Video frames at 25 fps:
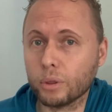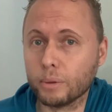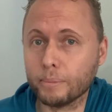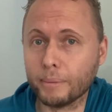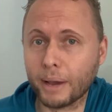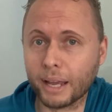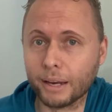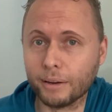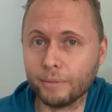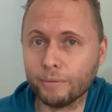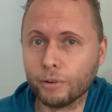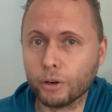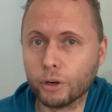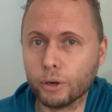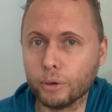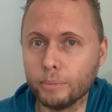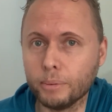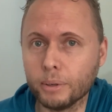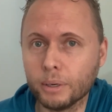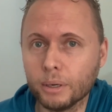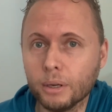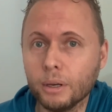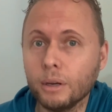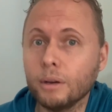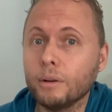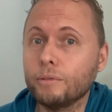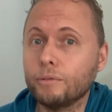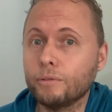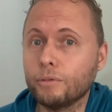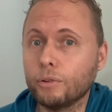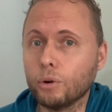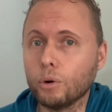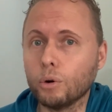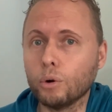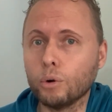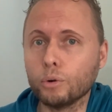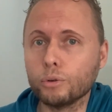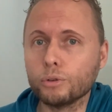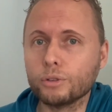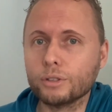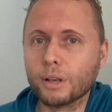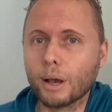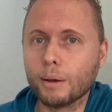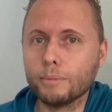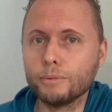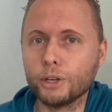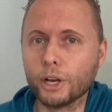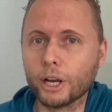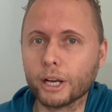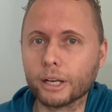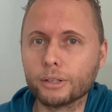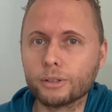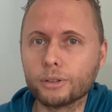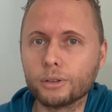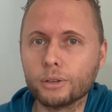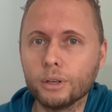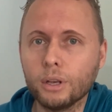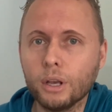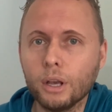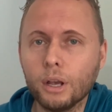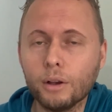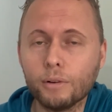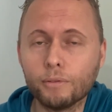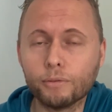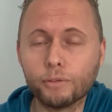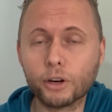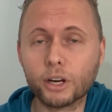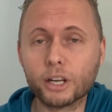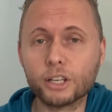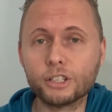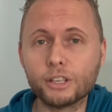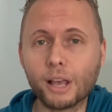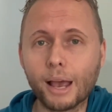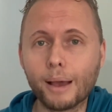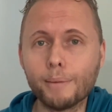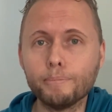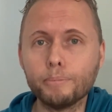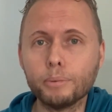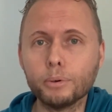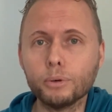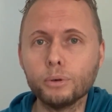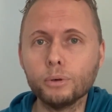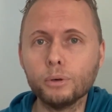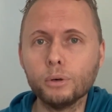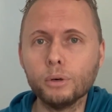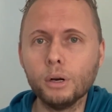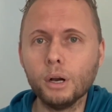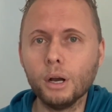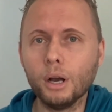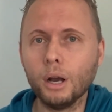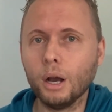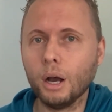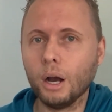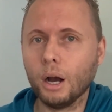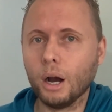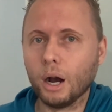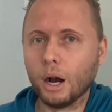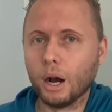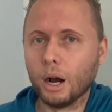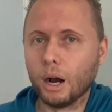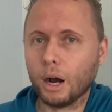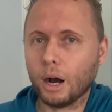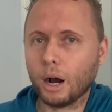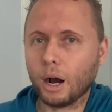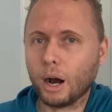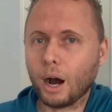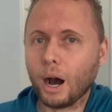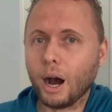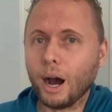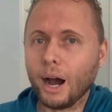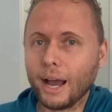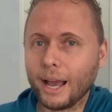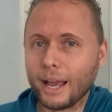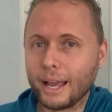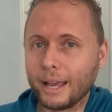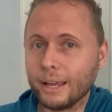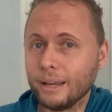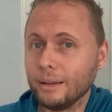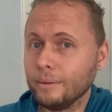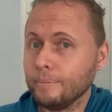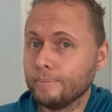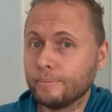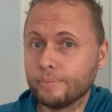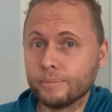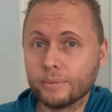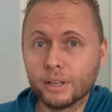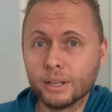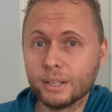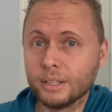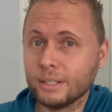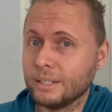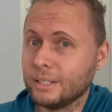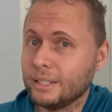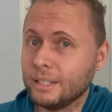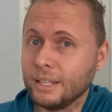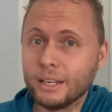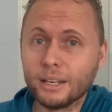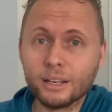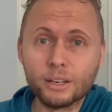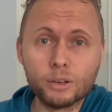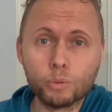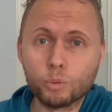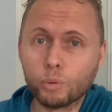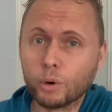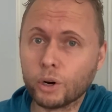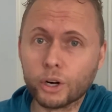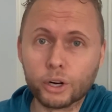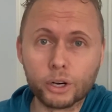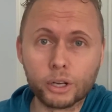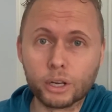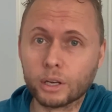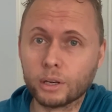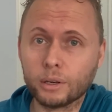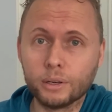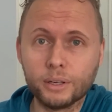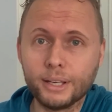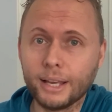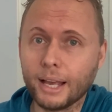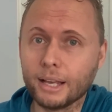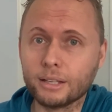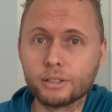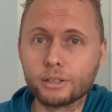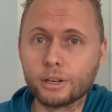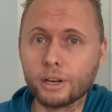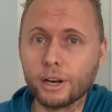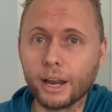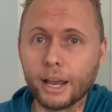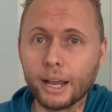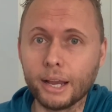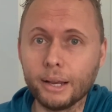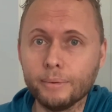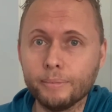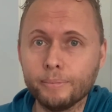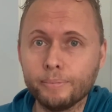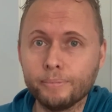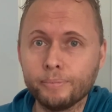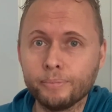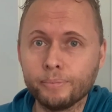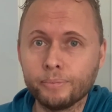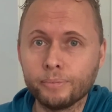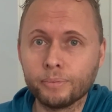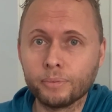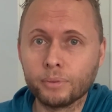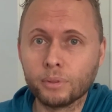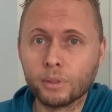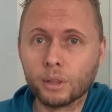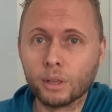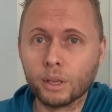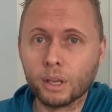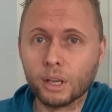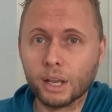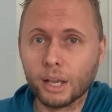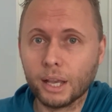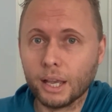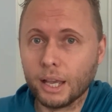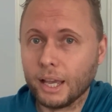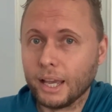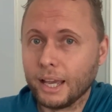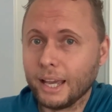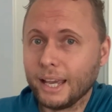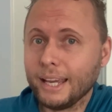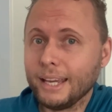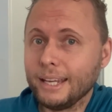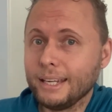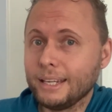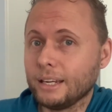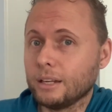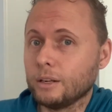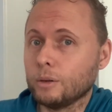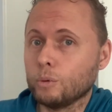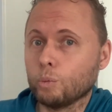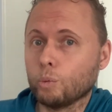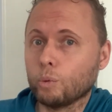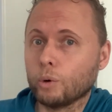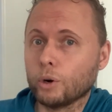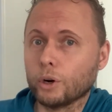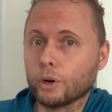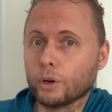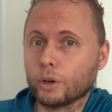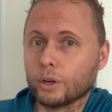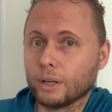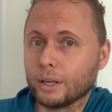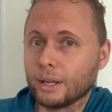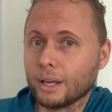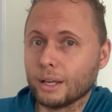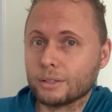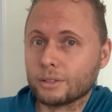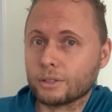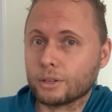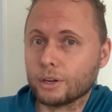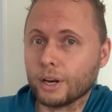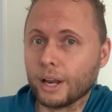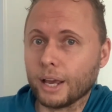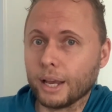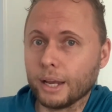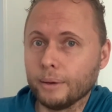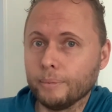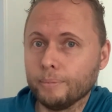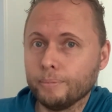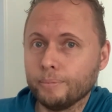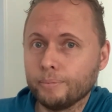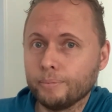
the main verb for all subjects. For example, I didn't work yesterday. He didn't work yesterday.